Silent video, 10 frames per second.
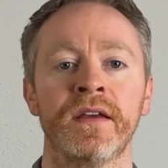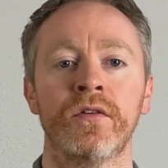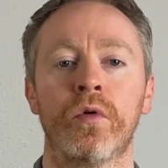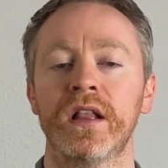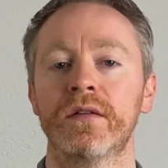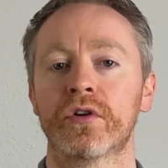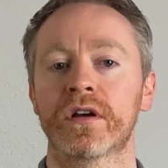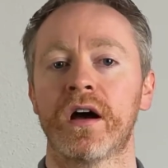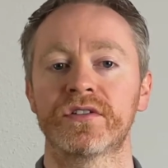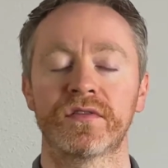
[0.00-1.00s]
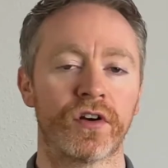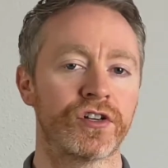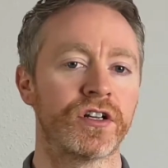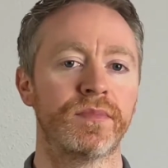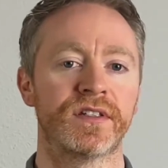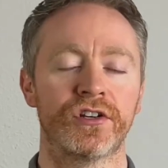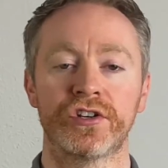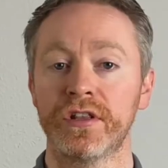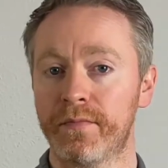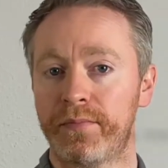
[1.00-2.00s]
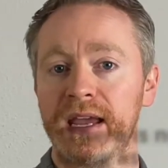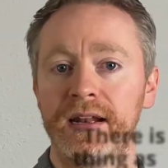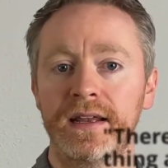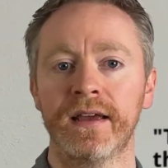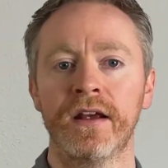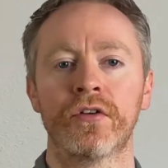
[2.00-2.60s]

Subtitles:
while the more controversial position, the bailey,